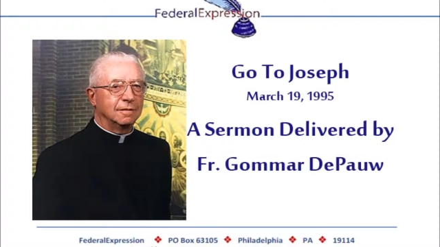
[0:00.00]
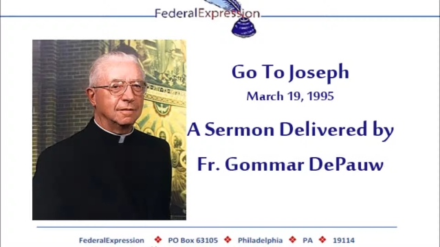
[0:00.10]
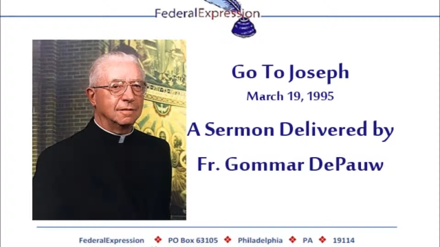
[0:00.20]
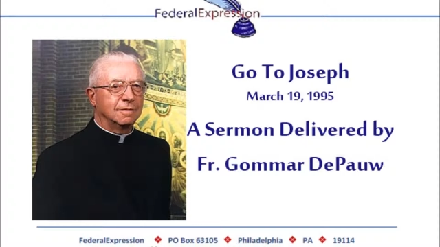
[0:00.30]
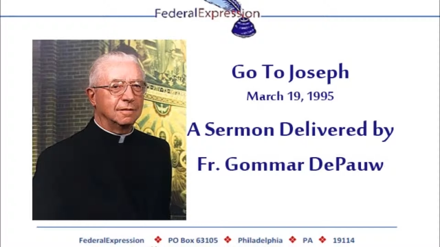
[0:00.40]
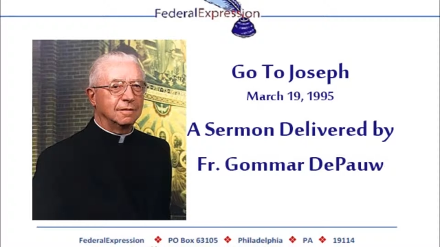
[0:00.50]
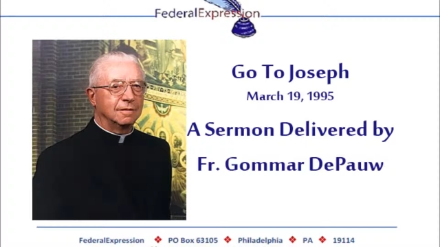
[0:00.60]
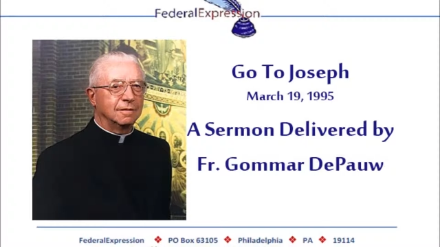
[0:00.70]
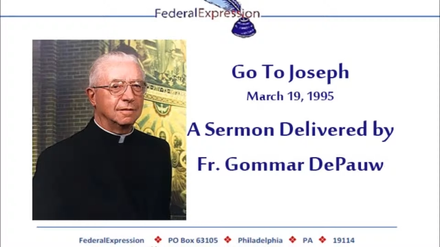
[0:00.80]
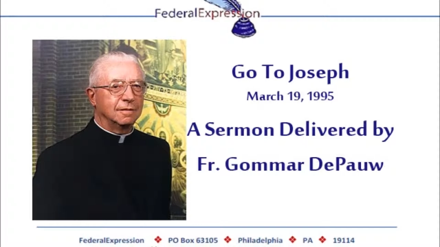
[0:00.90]

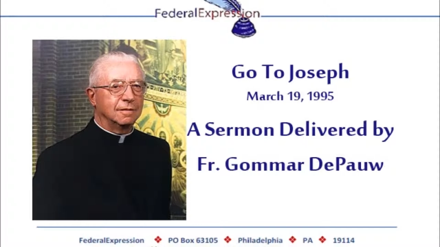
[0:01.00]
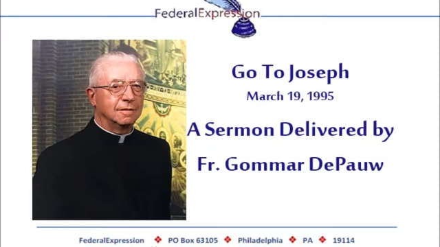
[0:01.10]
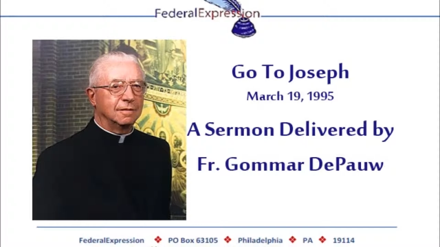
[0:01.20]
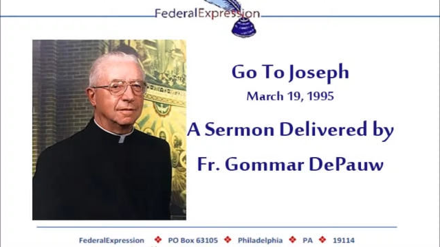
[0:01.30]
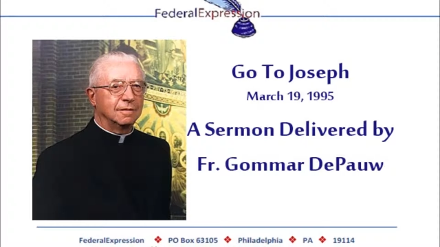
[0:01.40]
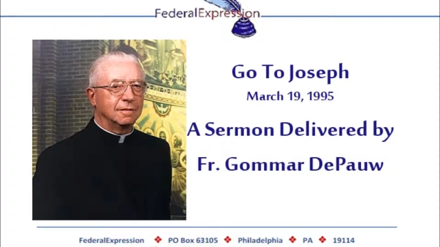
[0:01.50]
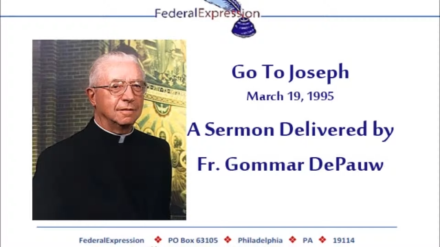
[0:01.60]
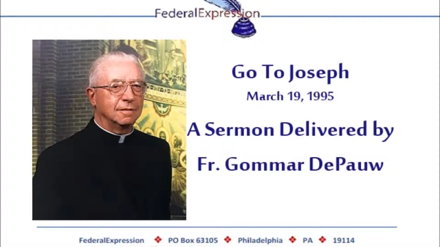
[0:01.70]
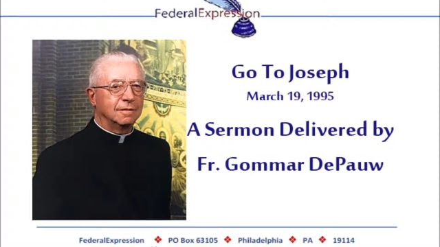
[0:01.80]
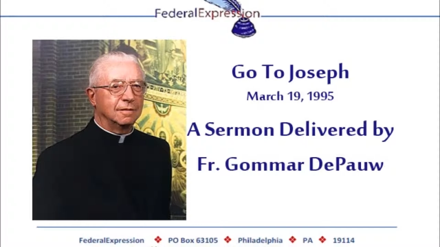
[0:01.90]

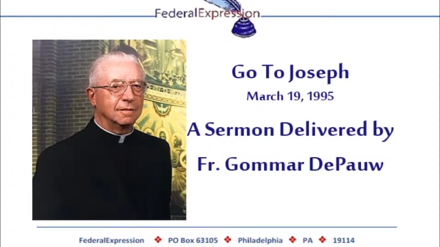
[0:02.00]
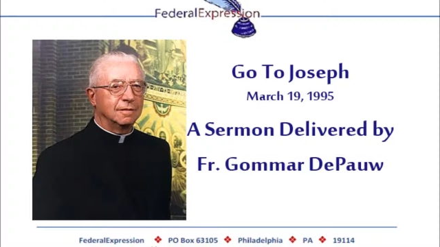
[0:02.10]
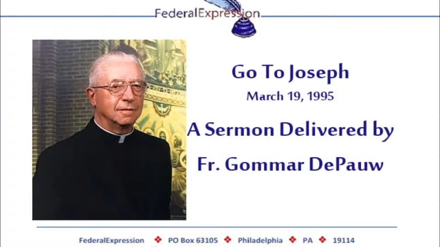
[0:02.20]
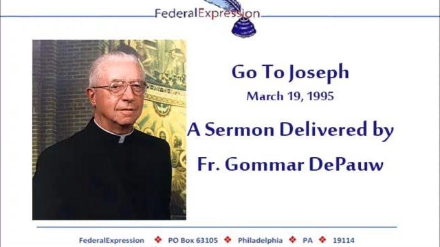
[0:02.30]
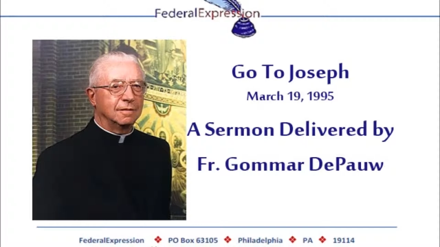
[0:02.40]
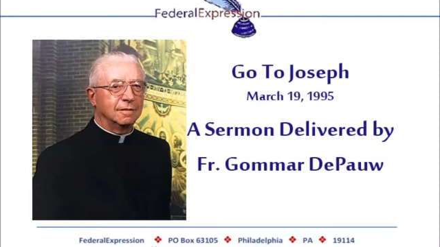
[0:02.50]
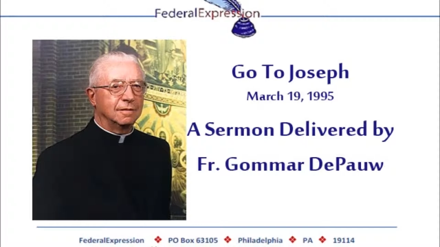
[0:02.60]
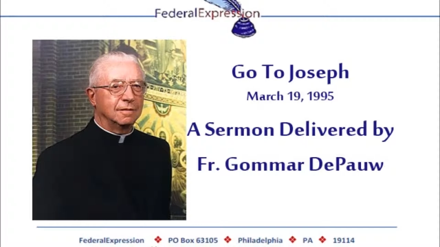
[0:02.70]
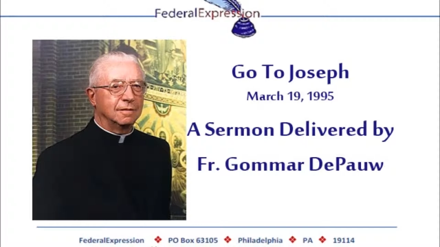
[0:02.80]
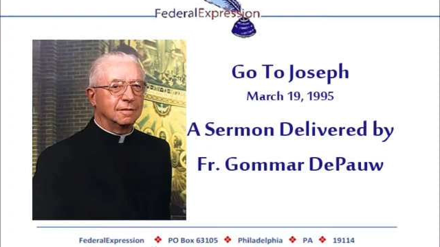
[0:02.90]

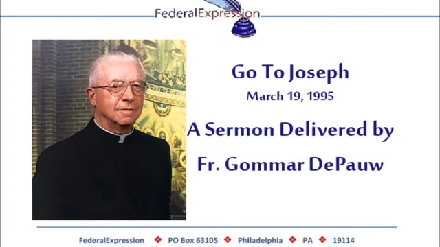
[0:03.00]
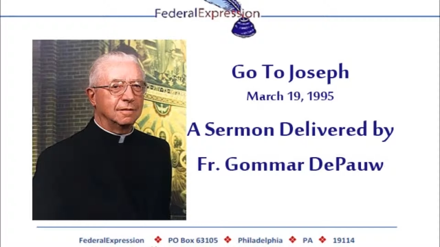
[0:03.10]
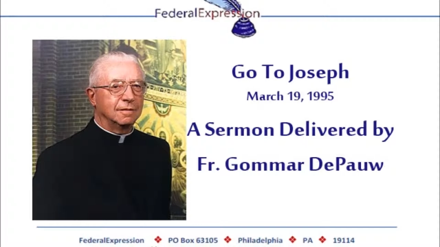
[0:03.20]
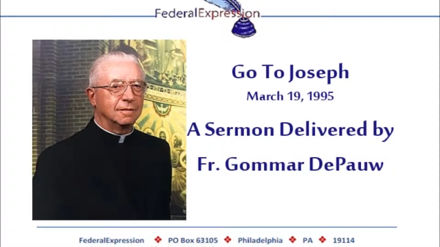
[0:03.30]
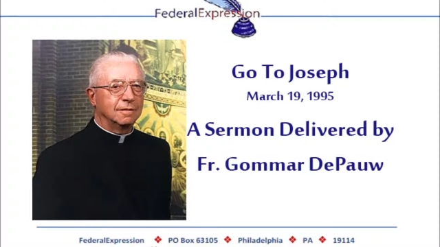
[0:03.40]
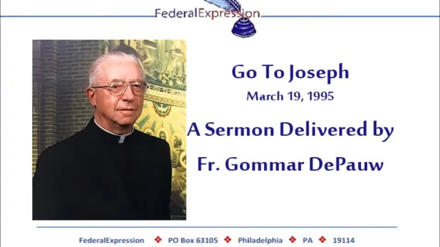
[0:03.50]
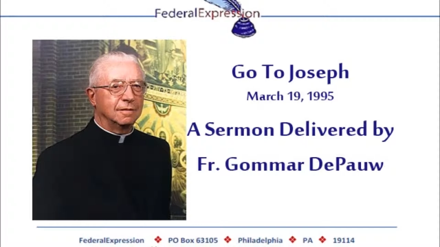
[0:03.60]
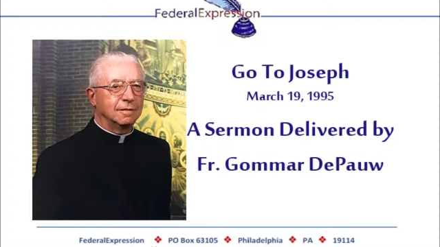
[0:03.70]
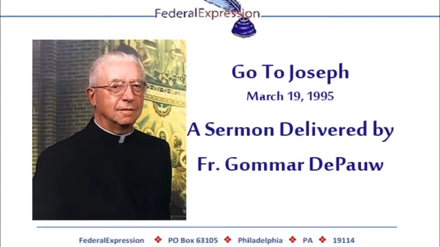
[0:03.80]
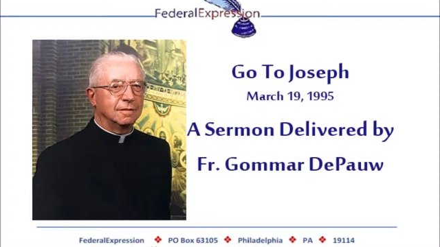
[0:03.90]

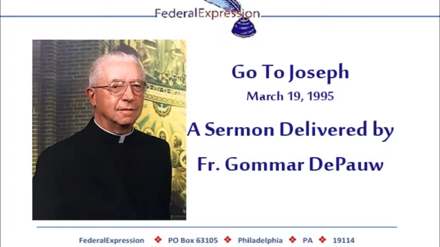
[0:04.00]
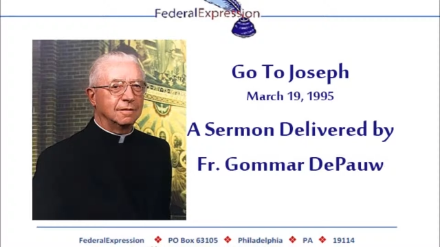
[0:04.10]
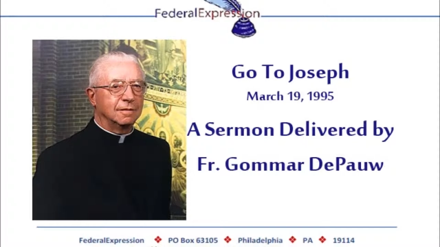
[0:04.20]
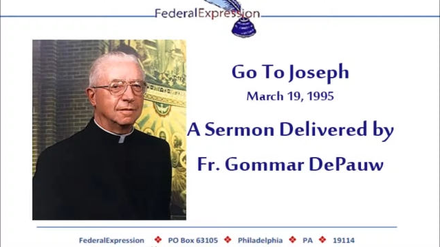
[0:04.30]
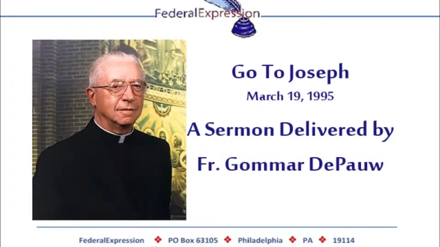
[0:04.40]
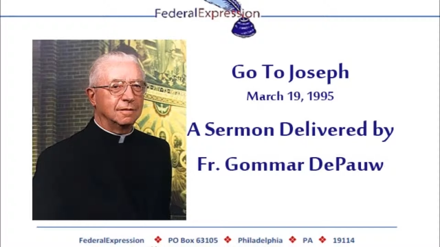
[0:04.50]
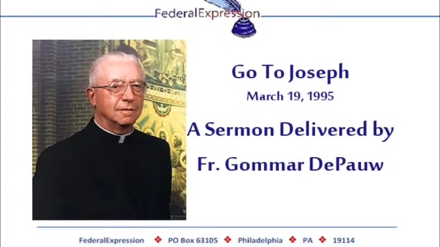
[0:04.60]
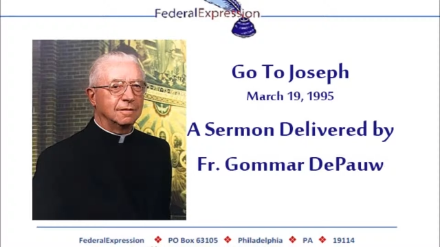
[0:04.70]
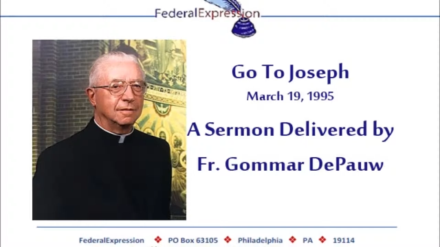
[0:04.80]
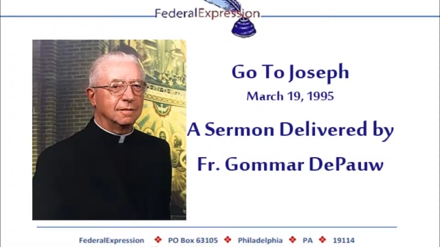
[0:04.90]

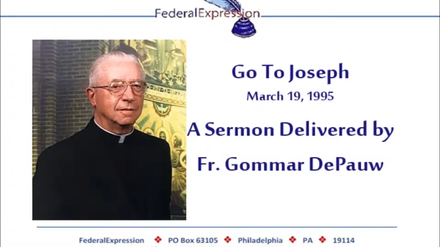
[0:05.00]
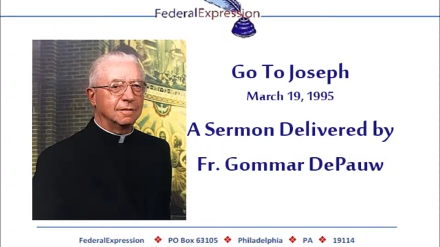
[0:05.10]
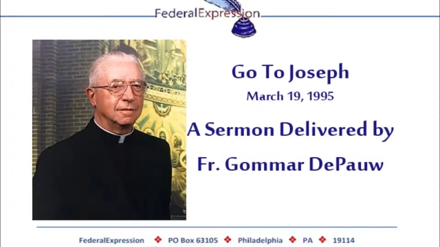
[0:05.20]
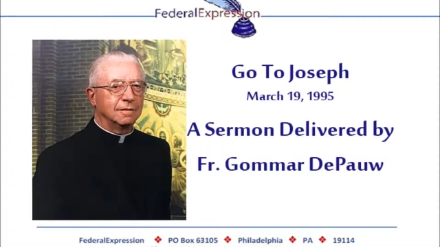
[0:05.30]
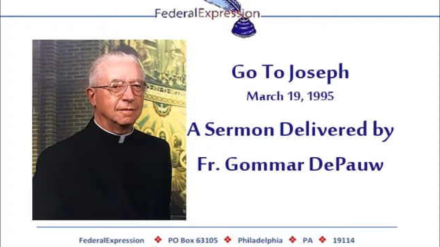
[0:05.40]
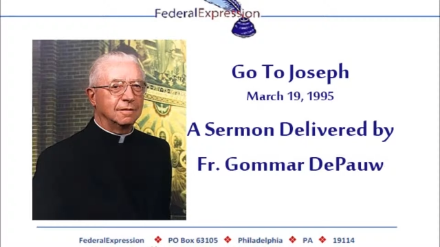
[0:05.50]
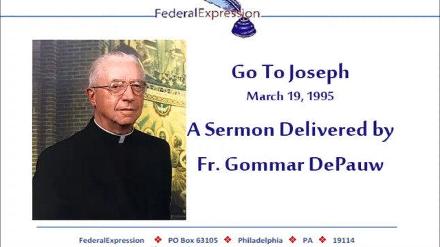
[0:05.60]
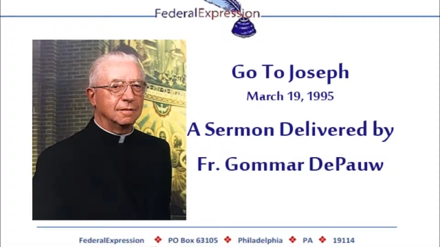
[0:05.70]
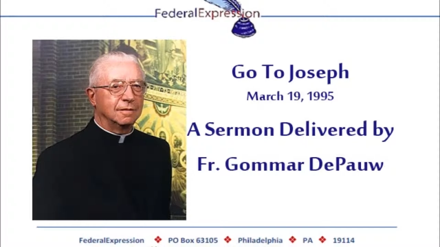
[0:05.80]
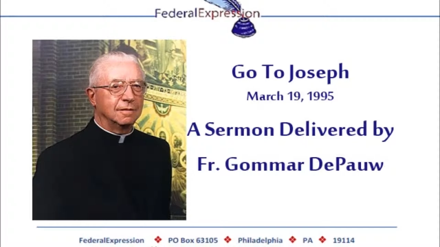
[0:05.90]

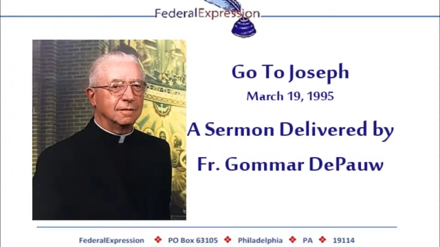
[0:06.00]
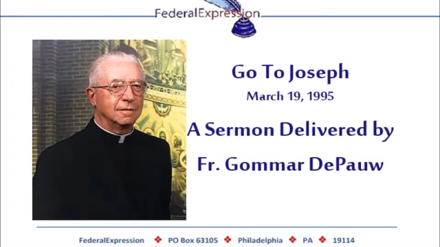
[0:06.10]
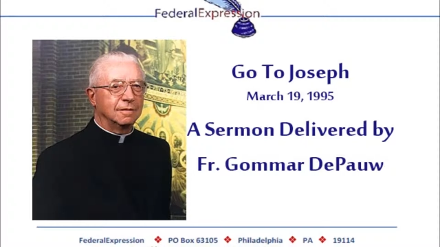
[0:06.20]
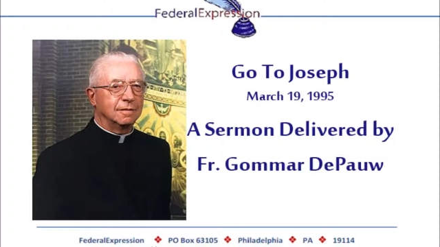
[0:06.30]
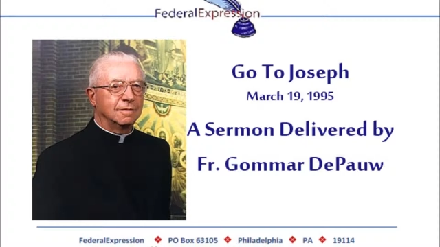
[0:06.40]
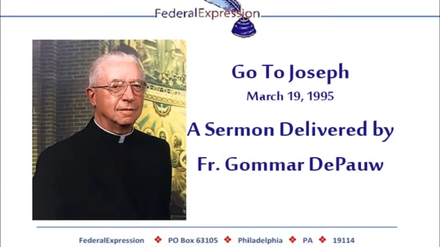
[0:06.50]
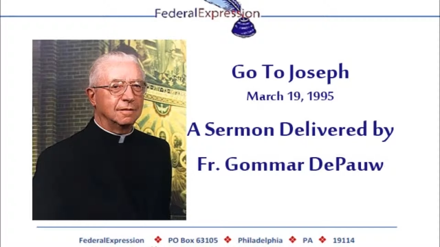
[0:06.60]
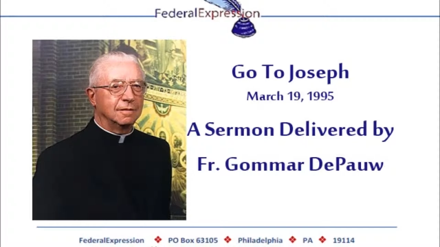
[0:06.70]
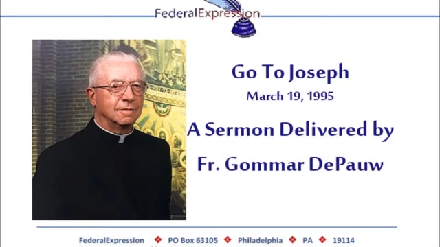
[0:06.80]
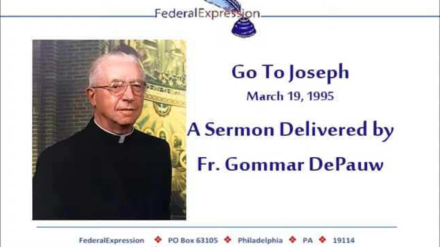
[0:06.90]

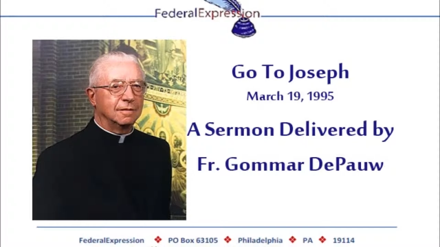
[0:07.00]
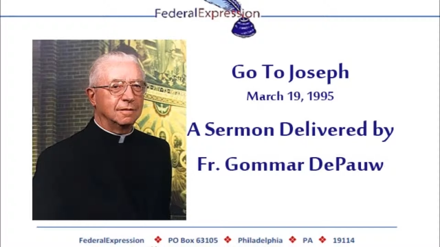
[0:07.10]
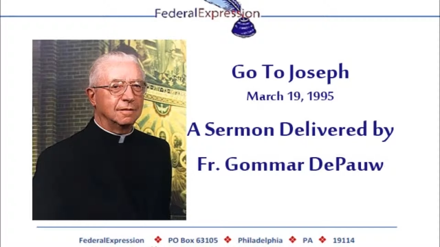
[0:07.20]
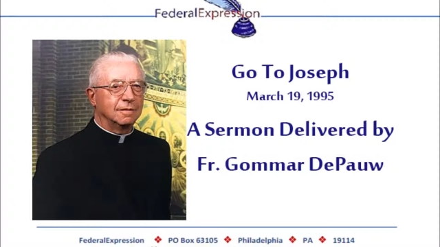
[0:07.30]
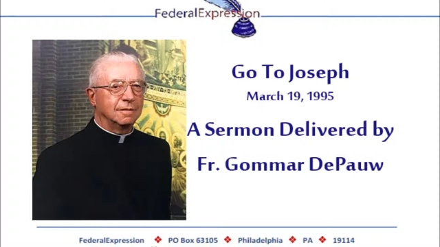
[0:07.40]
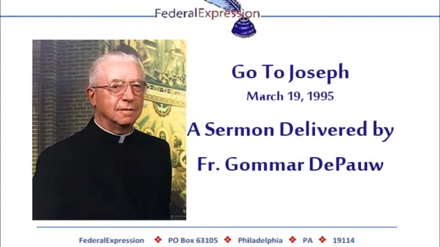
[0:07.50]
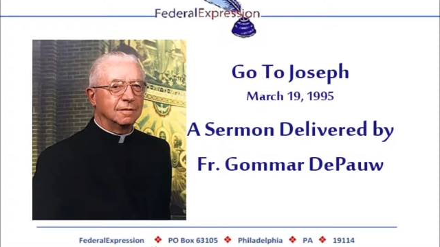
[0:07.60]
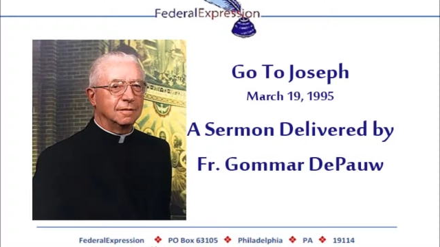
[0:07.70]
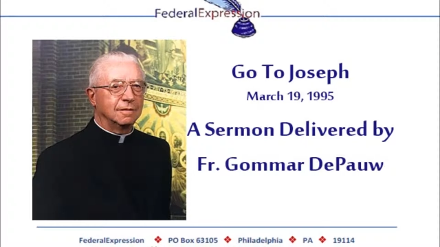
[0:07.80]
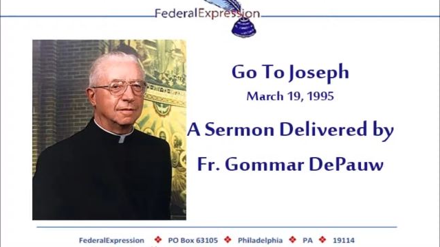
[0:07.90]
The face doesn't move, so there is nothing to read.